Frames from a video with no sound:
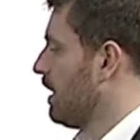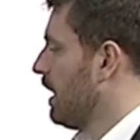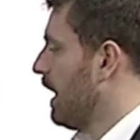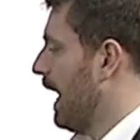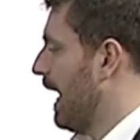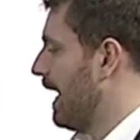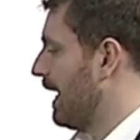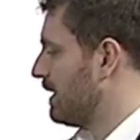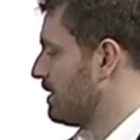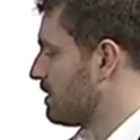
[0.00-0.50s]

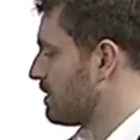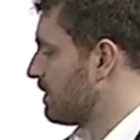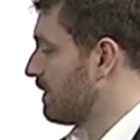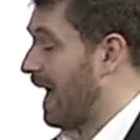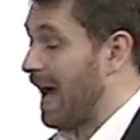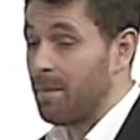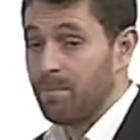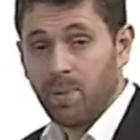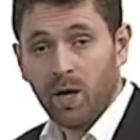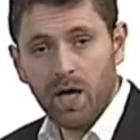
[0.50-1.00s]
And
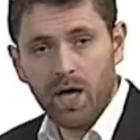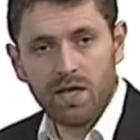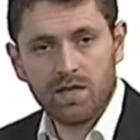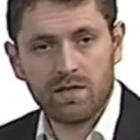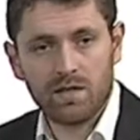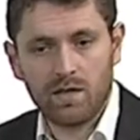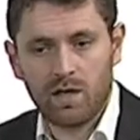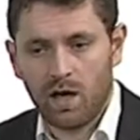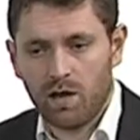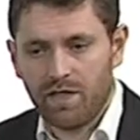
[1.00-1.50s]
that
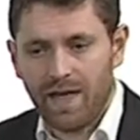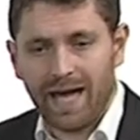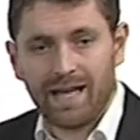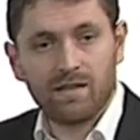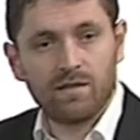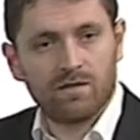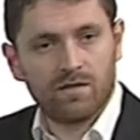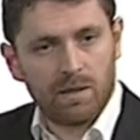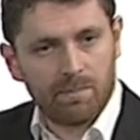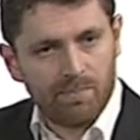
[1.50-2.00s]

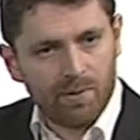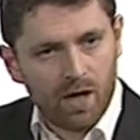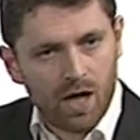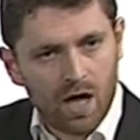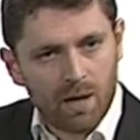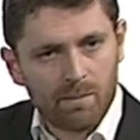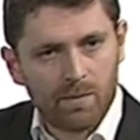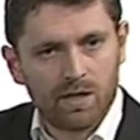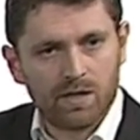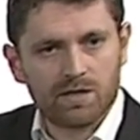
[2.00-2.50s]
that
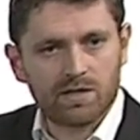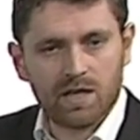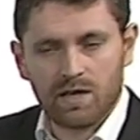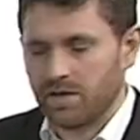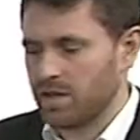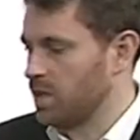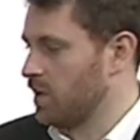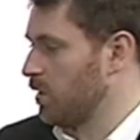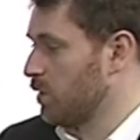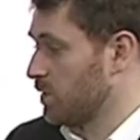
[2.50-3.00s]
department
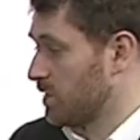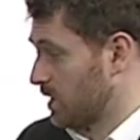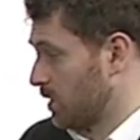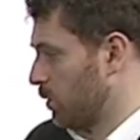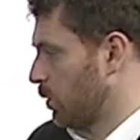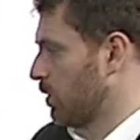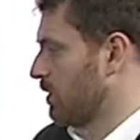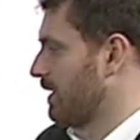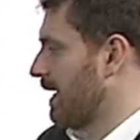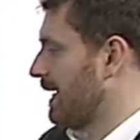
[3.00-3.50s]
who's
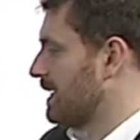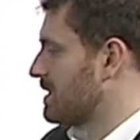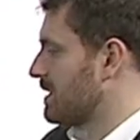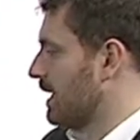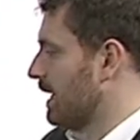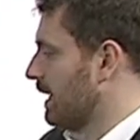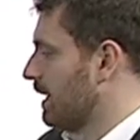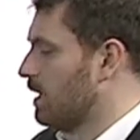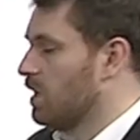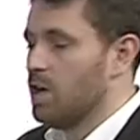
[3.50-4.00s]

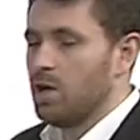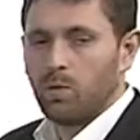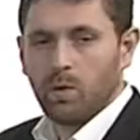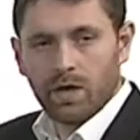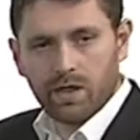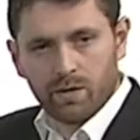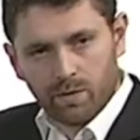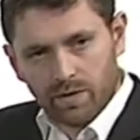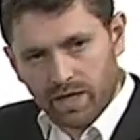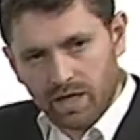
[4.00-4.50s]
coordinating,
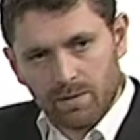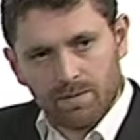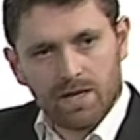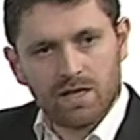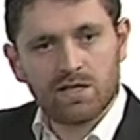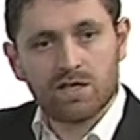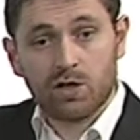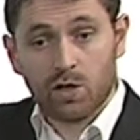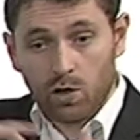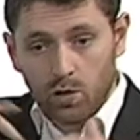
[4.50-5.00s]
whether within a
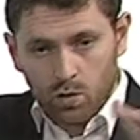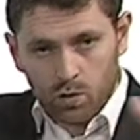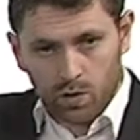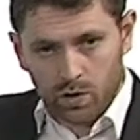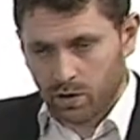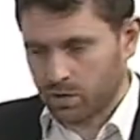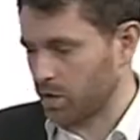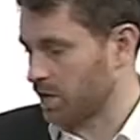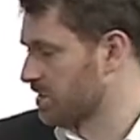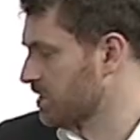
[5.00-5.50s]
ministry or
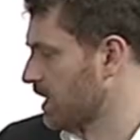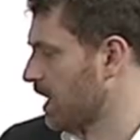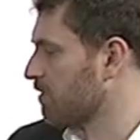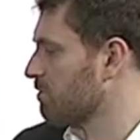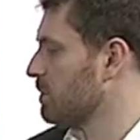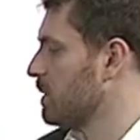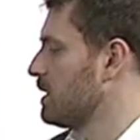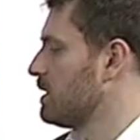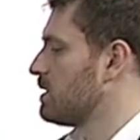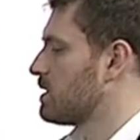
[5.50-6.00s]
across
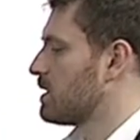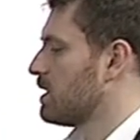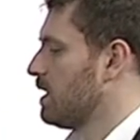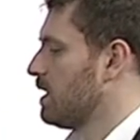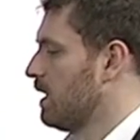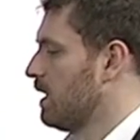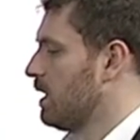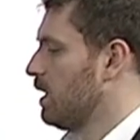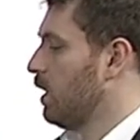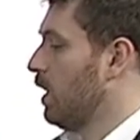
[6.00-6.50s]
government,
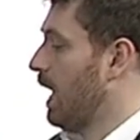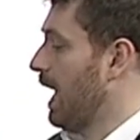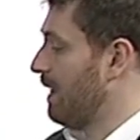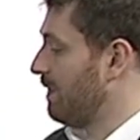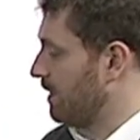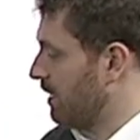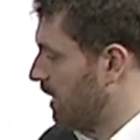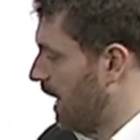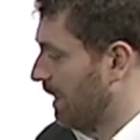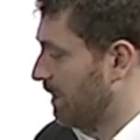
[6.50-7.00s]
and
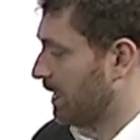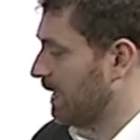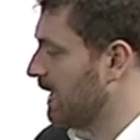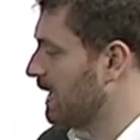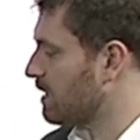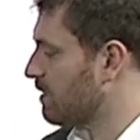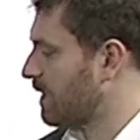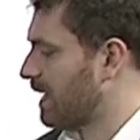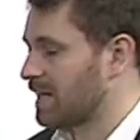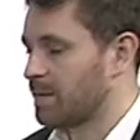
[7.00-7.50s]
the leader
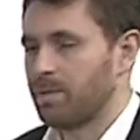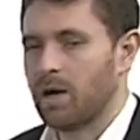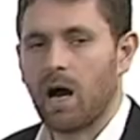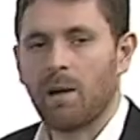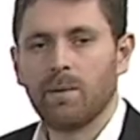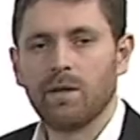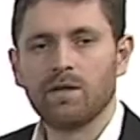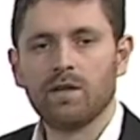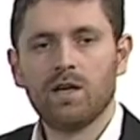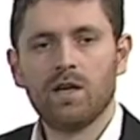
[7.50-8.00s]
of that
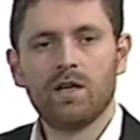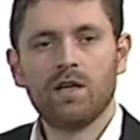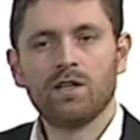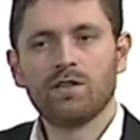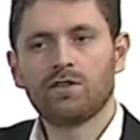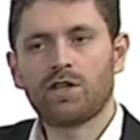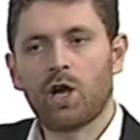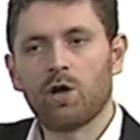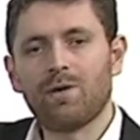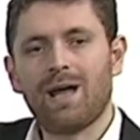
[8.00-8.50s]
department
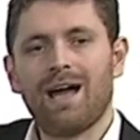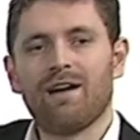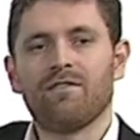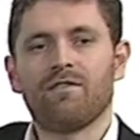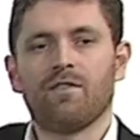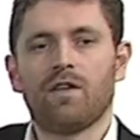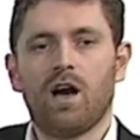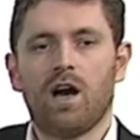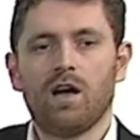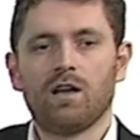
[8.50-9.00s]

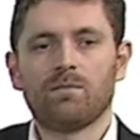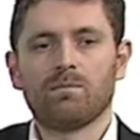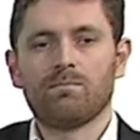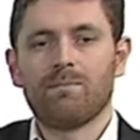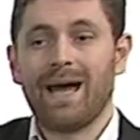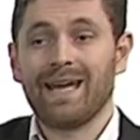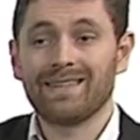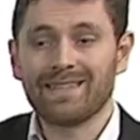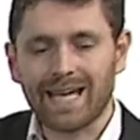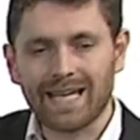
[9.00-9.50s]
aren't
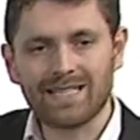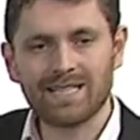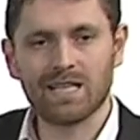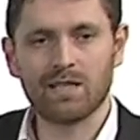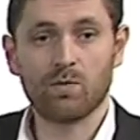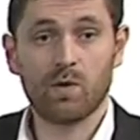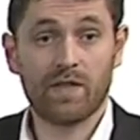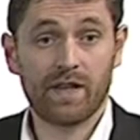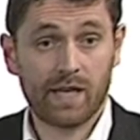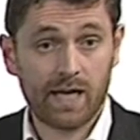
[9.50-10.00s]
mandated
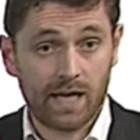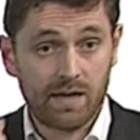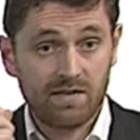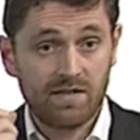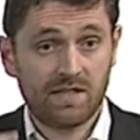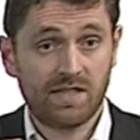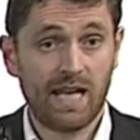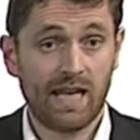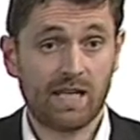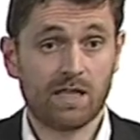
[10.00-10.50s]
with a kind of
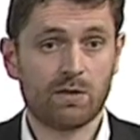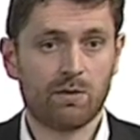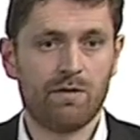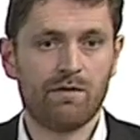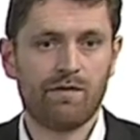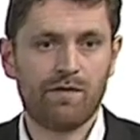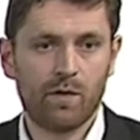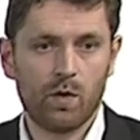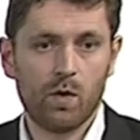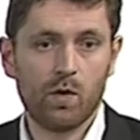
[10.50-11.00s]
stick to
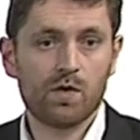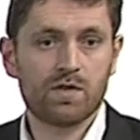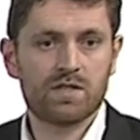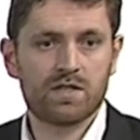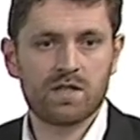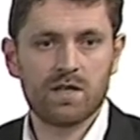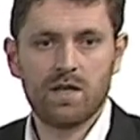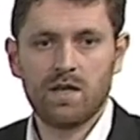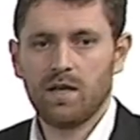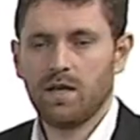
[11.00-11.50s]
enforce.
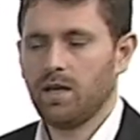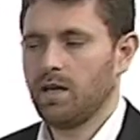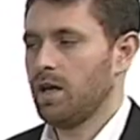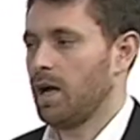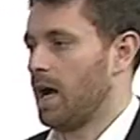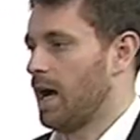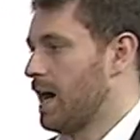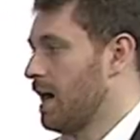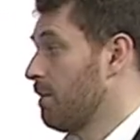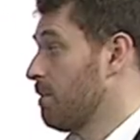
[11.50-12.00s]

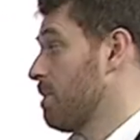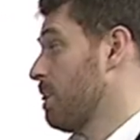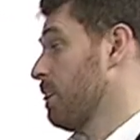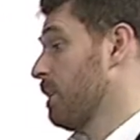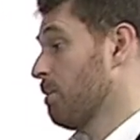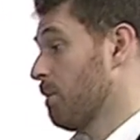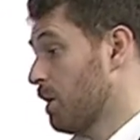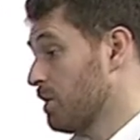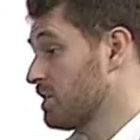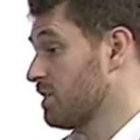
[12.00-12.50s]
The
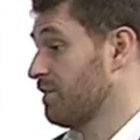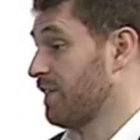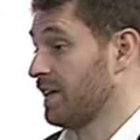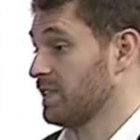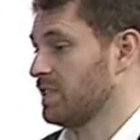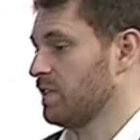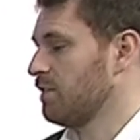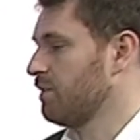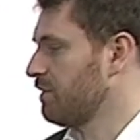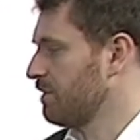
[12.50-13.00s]
most
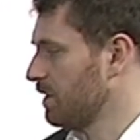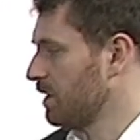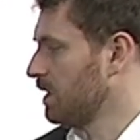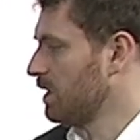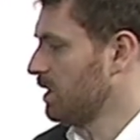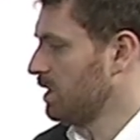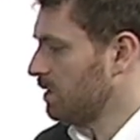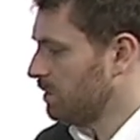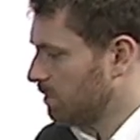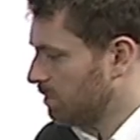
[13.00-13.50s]
effective,
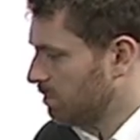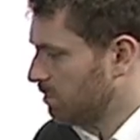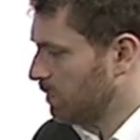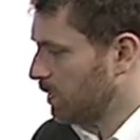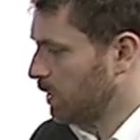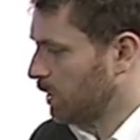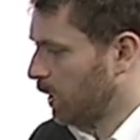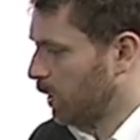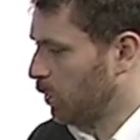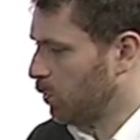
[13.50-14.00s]

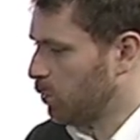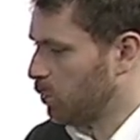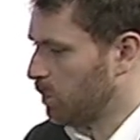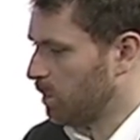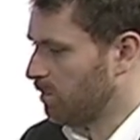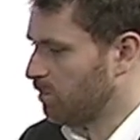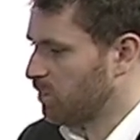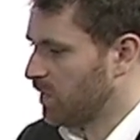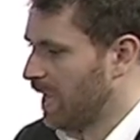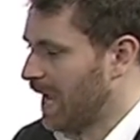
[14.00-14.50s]

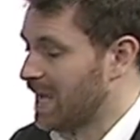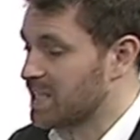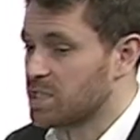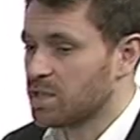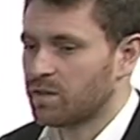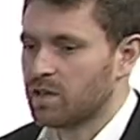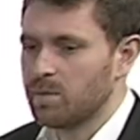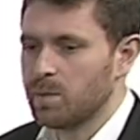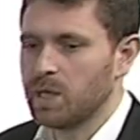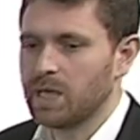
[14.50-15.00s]
heads of
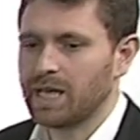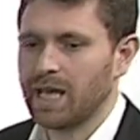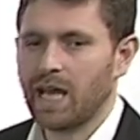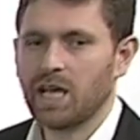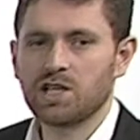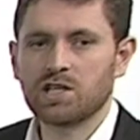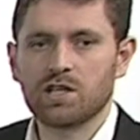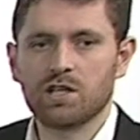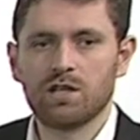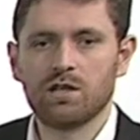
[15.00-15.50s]

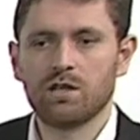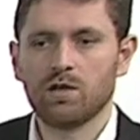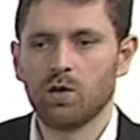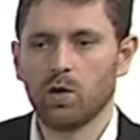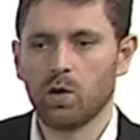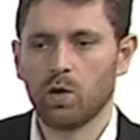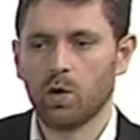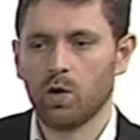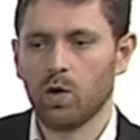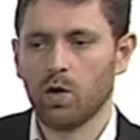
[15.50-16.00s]
communication
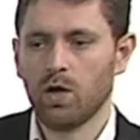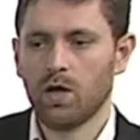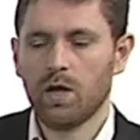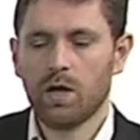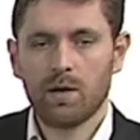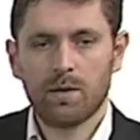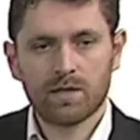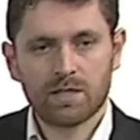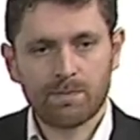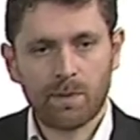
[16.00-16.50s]
or
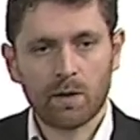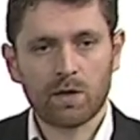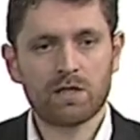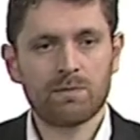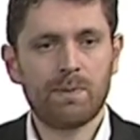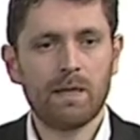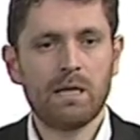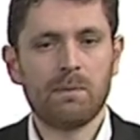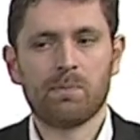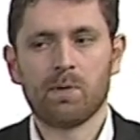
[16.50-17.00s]

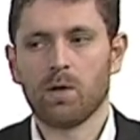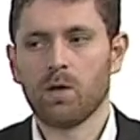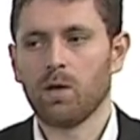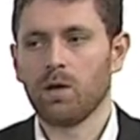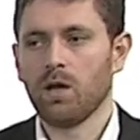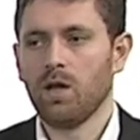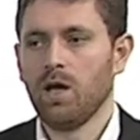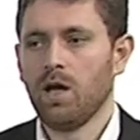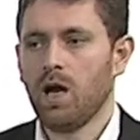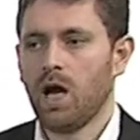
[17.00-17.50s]

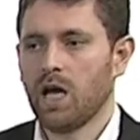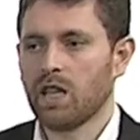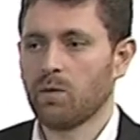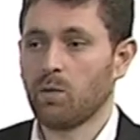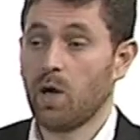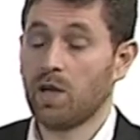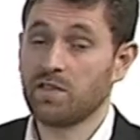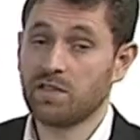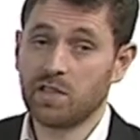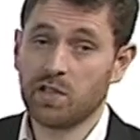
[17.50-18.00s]
spokespeople are the
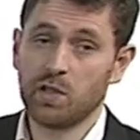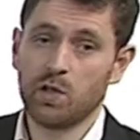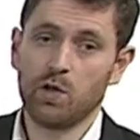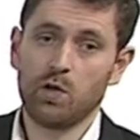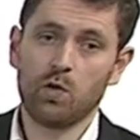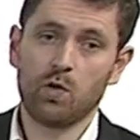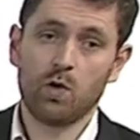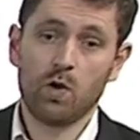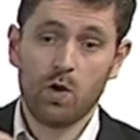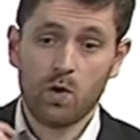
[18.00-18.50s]
ones
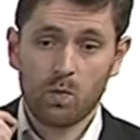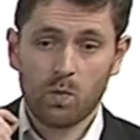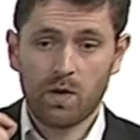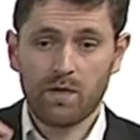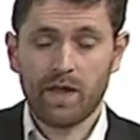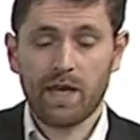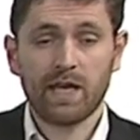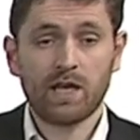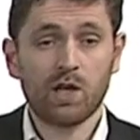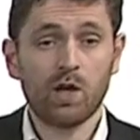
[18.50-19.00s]
who, when
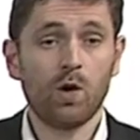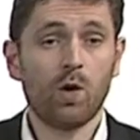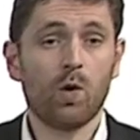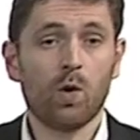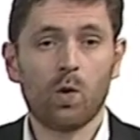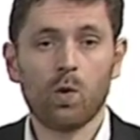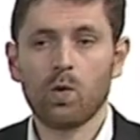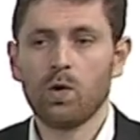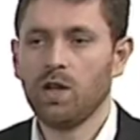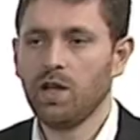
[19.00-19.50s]
they
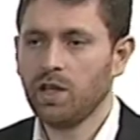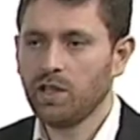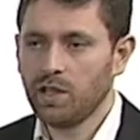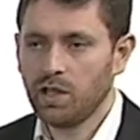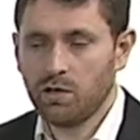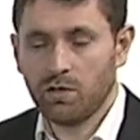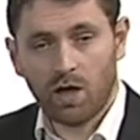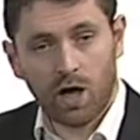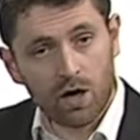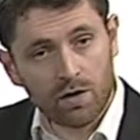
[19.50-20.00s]
call,
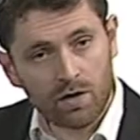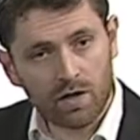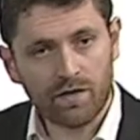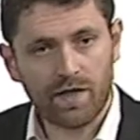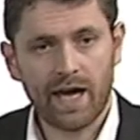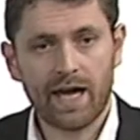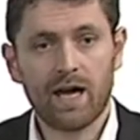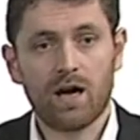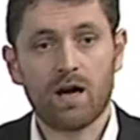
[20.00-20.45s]
that they are